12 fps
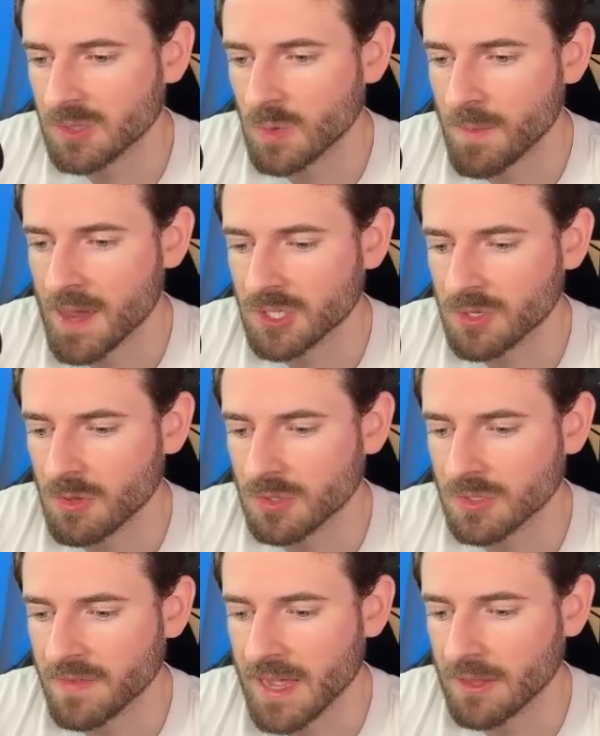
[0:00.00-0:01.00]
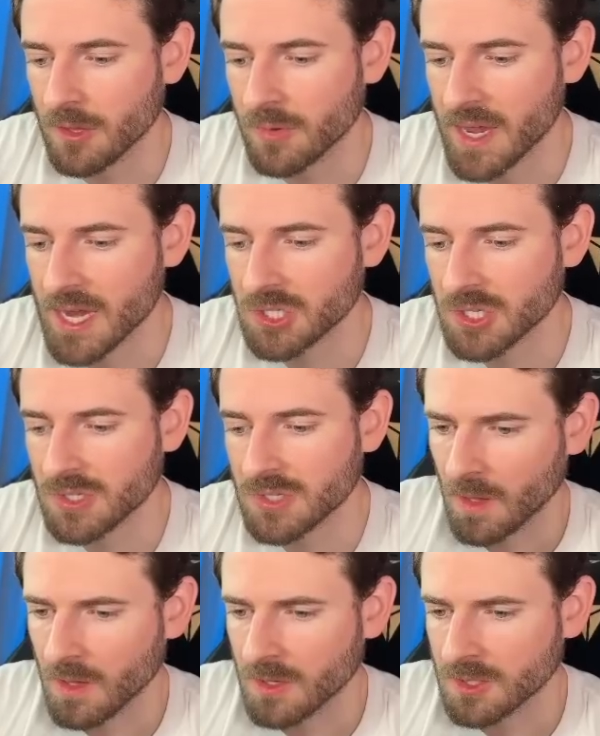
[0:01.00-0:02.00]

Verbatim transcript: we make sure those are valid locations.